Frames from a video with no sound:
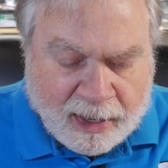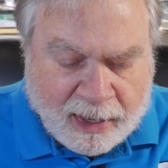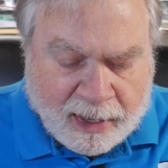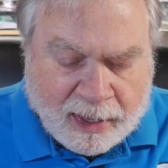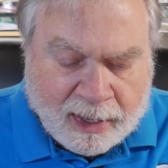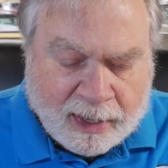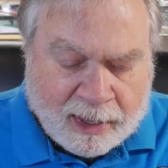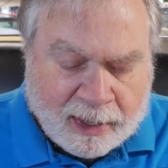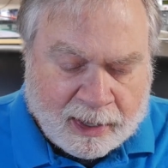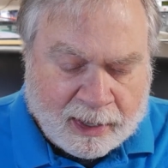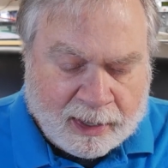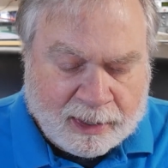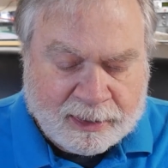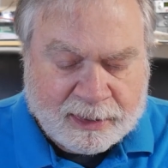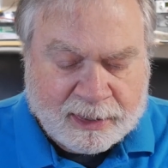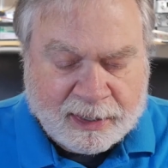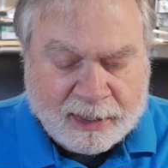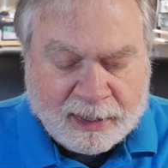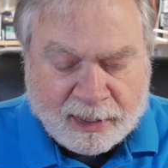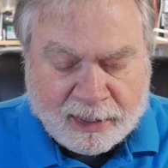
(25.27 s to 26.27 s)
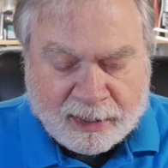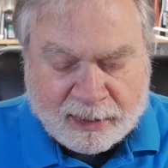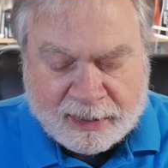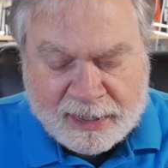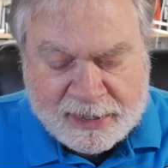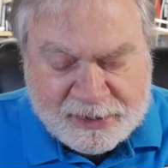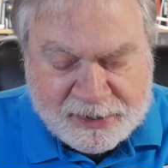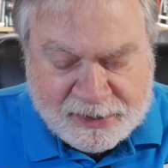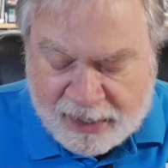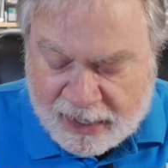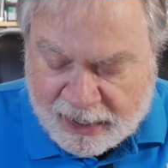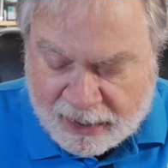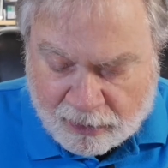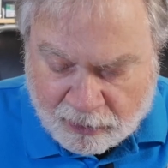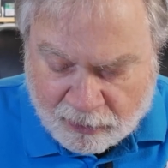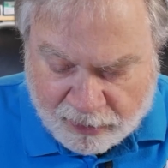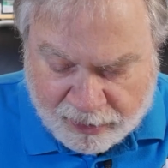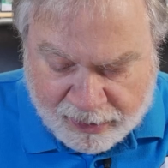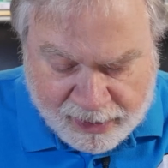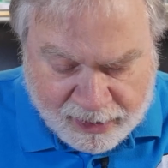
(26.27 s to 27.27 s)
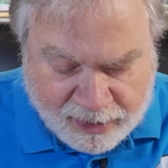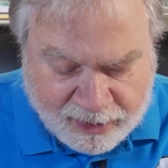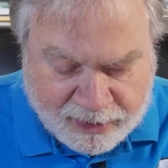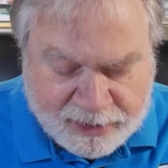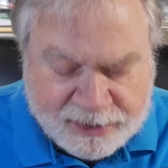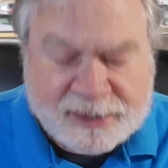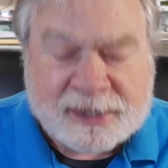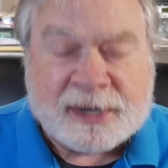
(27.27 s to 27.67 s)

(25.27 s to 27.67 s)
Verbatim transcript: And uh, let's take a look at it because